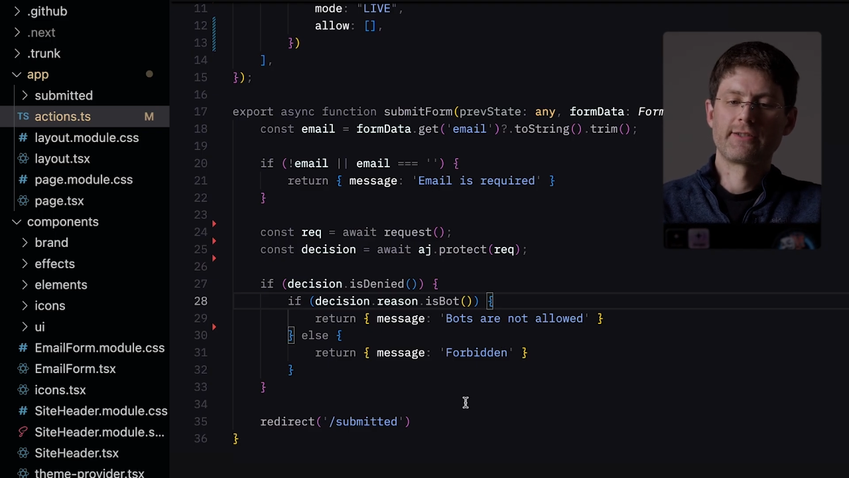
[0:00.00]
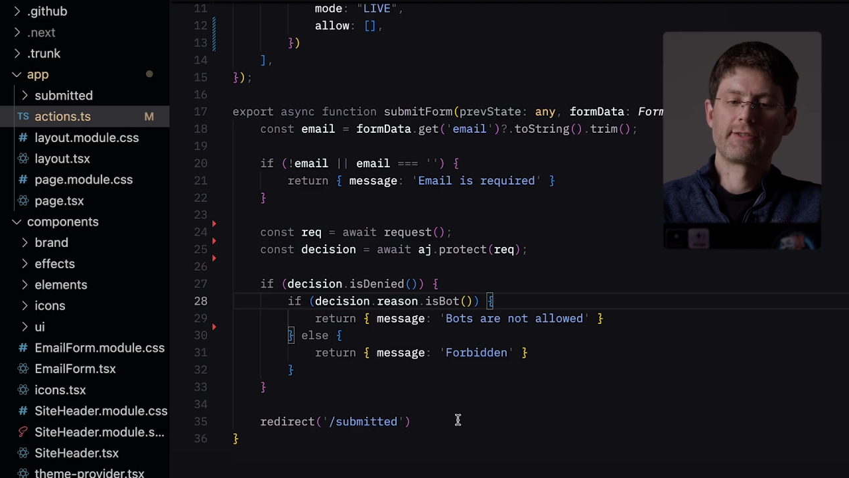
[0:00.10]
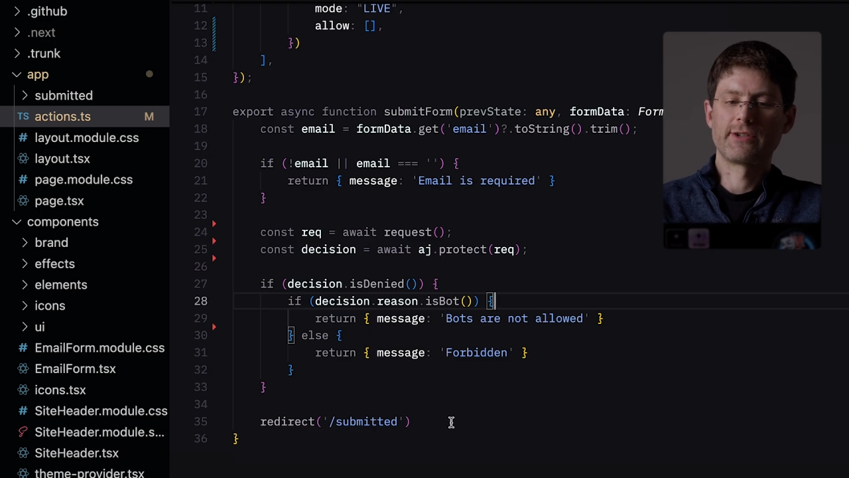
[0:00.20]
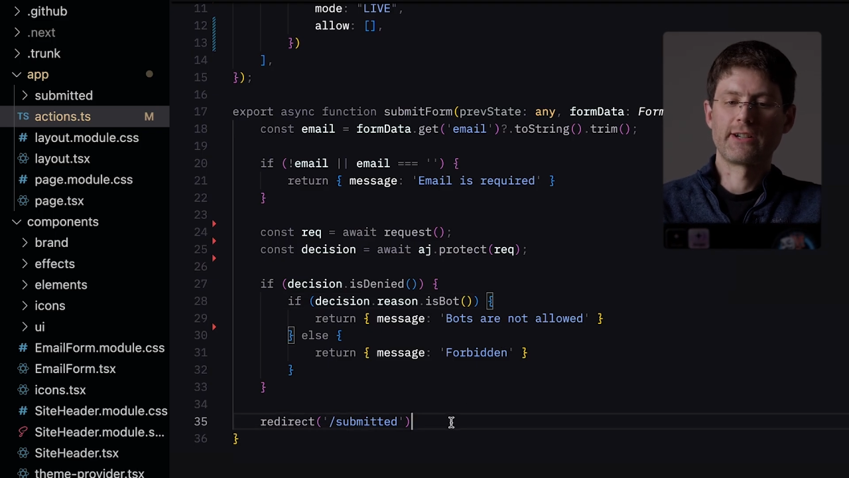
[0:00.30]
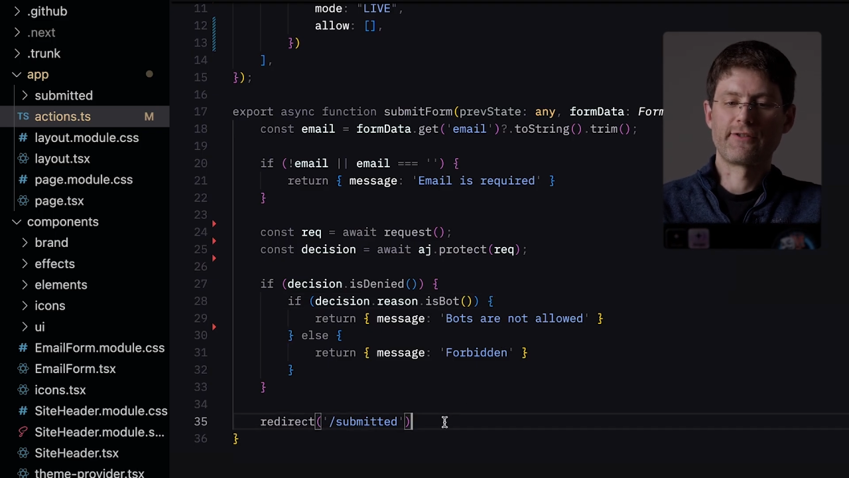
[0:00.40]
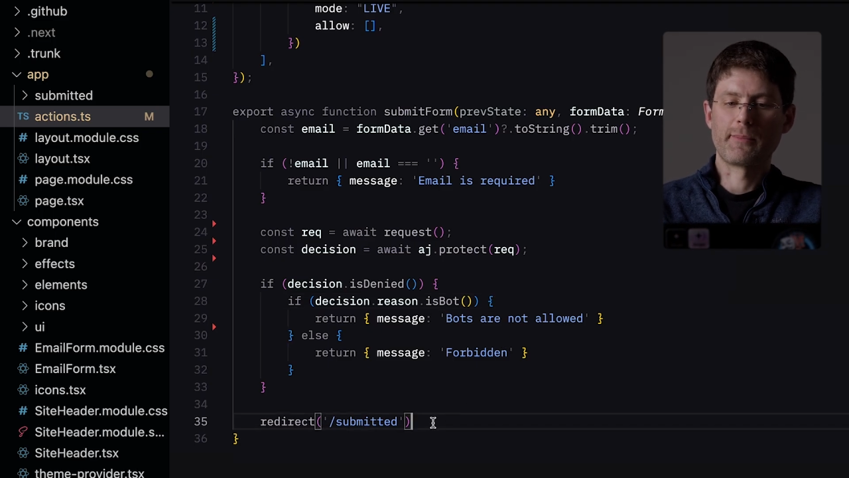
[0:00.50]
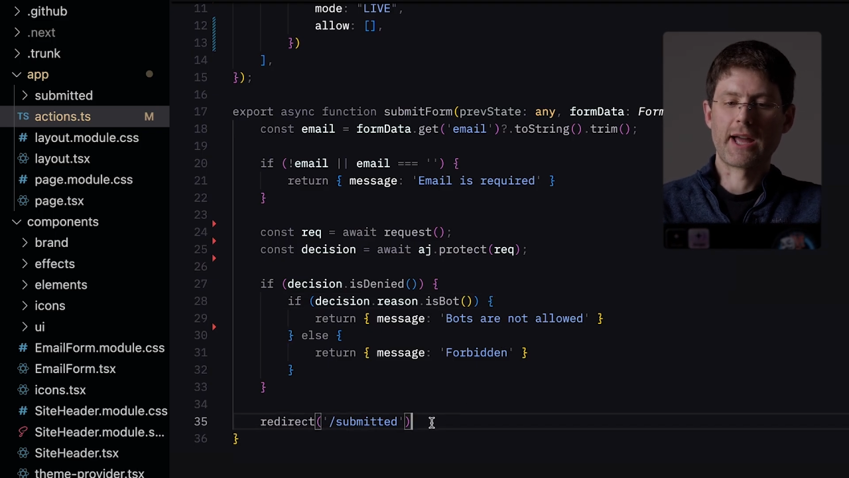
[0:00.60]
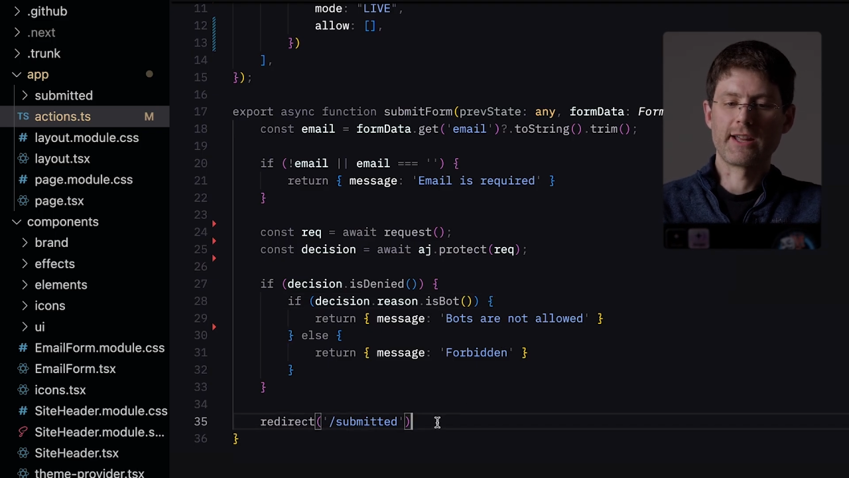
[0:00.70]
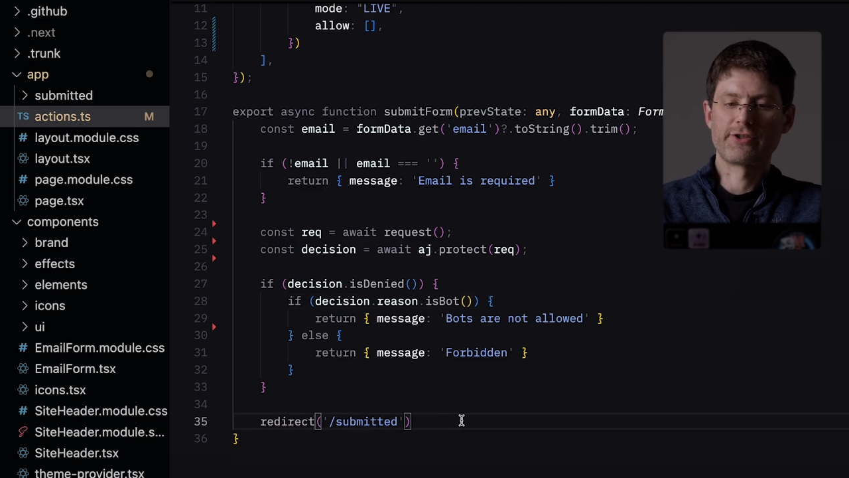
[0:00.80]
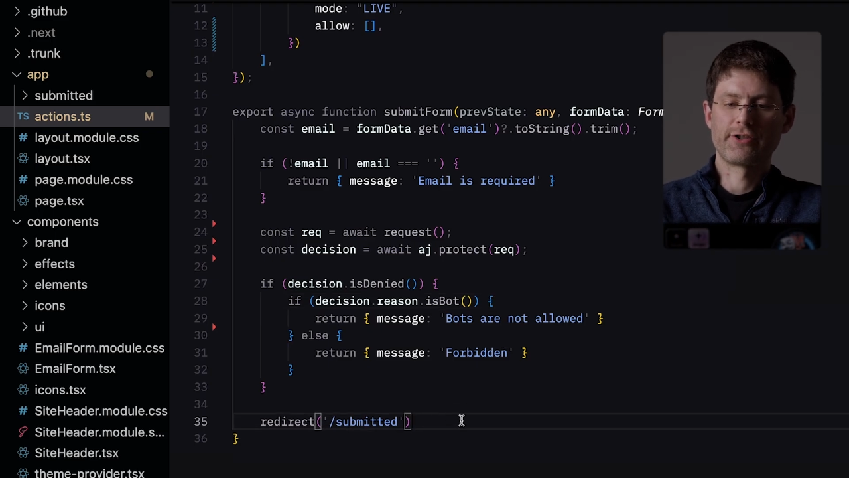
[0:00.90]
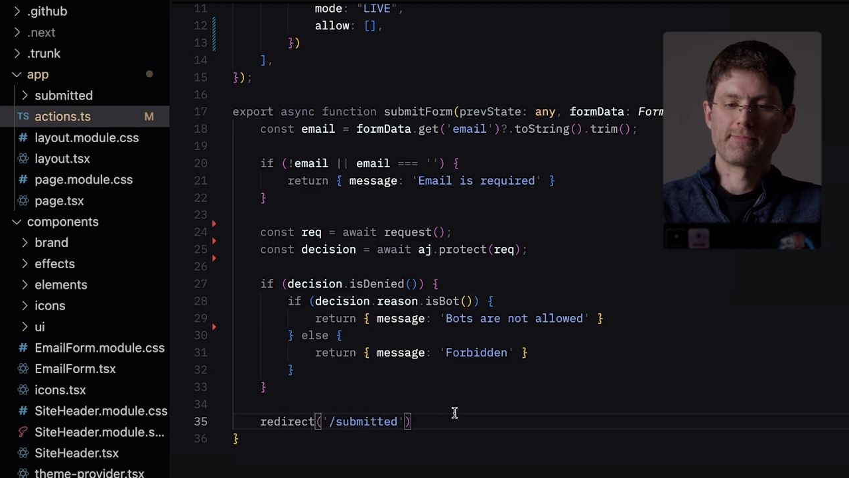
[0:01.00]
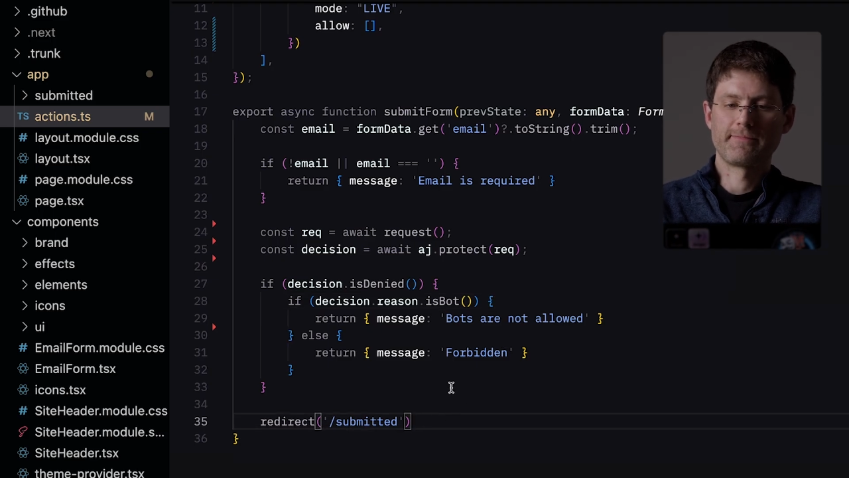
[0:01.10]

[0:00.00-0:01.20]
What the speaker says: to a different page.